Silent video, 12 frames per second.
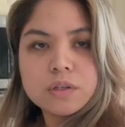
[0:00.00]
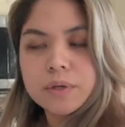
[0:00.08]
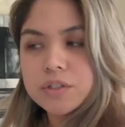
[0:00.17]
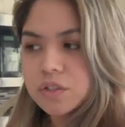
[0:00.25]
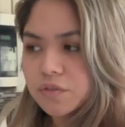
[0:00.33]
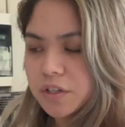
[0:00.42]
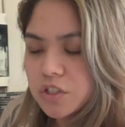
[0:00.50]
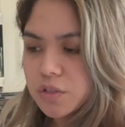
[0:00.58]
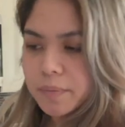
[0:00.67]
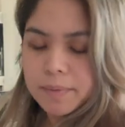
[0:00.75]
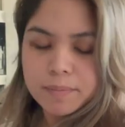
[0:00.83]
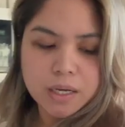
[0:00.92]
I just finished
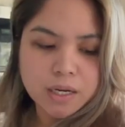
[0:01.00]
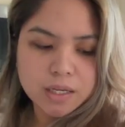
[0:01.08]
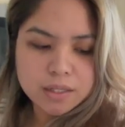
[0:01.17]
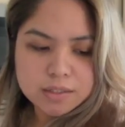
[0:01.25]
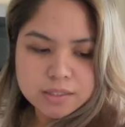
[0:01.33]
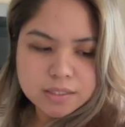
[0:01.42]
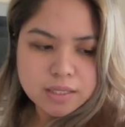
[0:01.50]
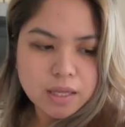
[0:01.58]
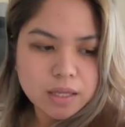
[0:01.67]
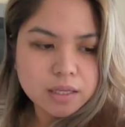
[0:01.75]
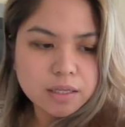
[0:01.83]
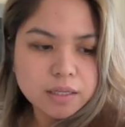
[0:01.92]
my meetings
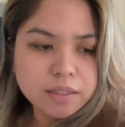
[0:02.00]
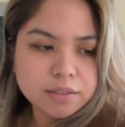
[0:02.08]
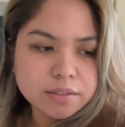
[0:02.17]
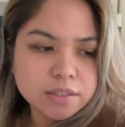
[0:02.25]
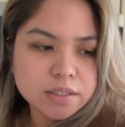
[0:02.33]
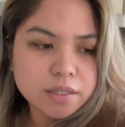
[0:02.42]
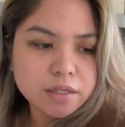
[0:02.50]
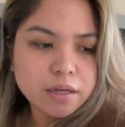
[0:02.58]
and